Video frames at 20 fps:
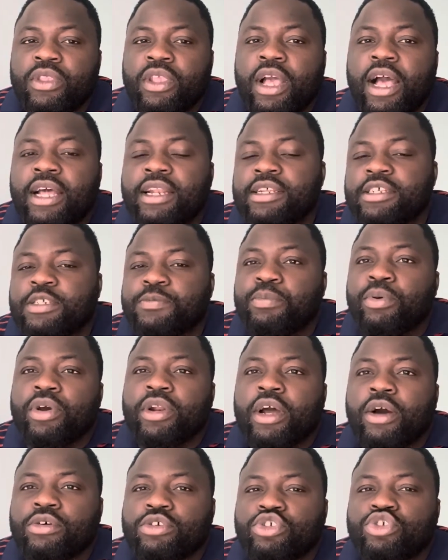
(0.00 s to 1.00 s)
At this
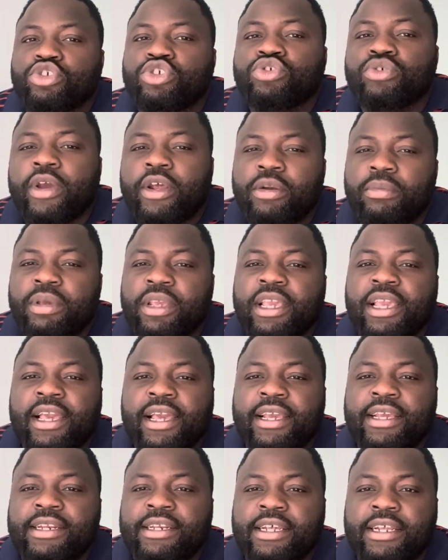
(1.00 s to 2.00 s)
point, I was just trying to be
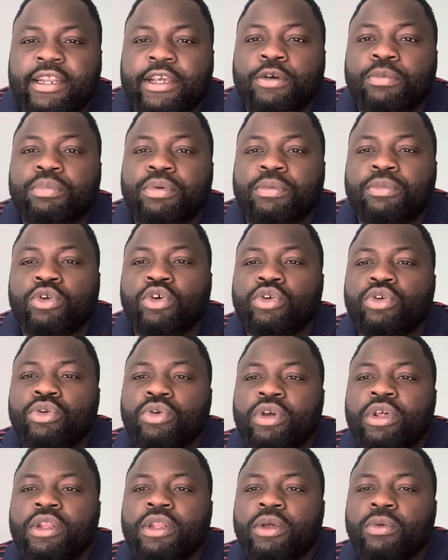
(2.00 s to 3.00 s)
kind and help him, not
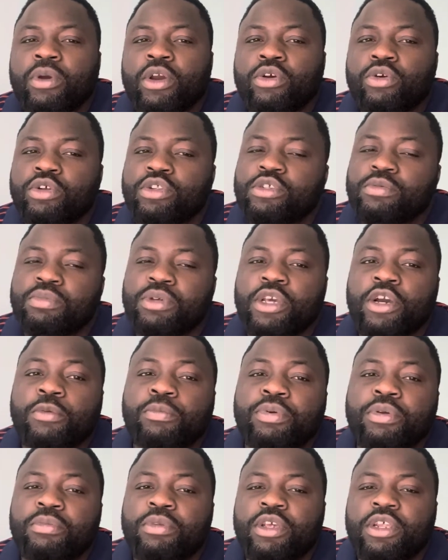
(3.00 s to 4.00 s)
knowing they were going to be
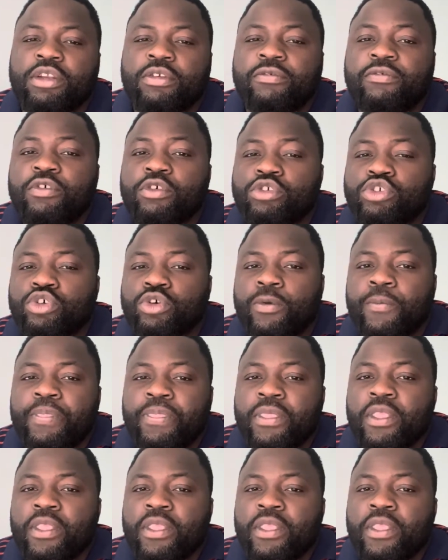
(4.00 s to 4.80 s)
helping me in the future,